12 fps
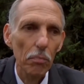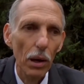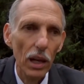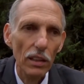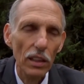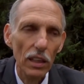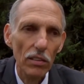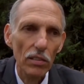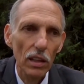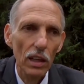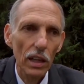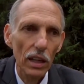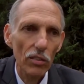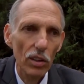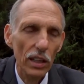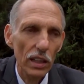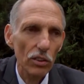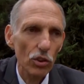Politics is
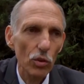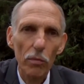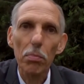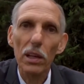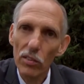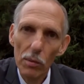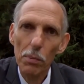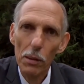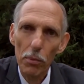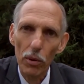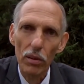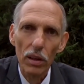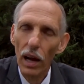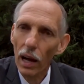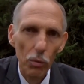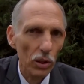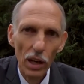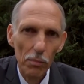the issue of pleasing people.
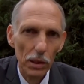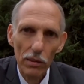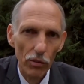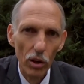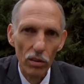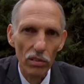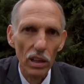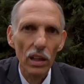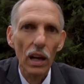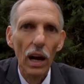I will not be involved.